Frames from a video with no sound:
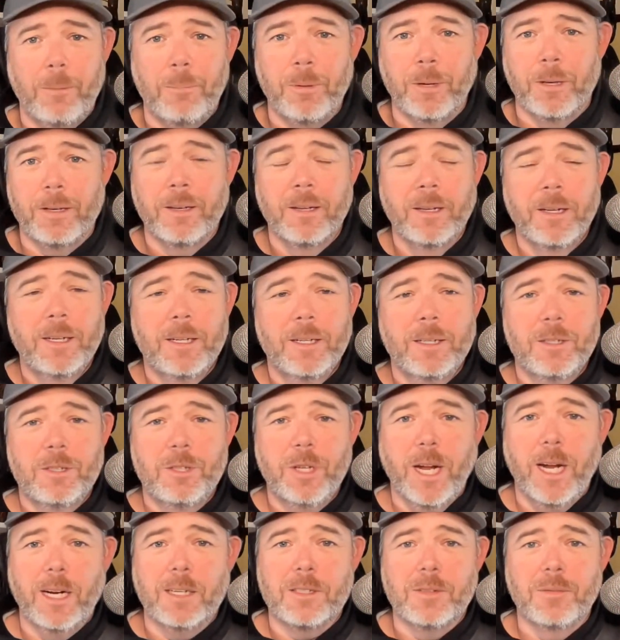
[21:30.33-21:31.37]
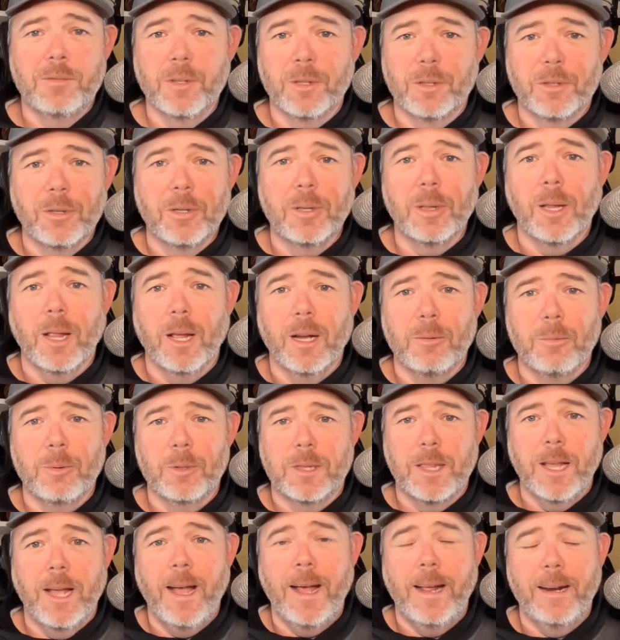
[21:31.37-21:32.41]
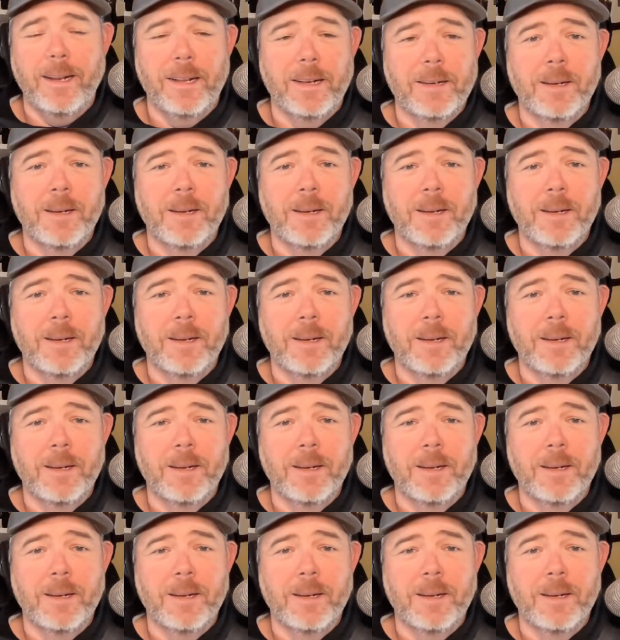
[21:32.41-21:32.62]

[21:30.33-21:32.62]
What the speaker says: But Jacksonville, good luck with that.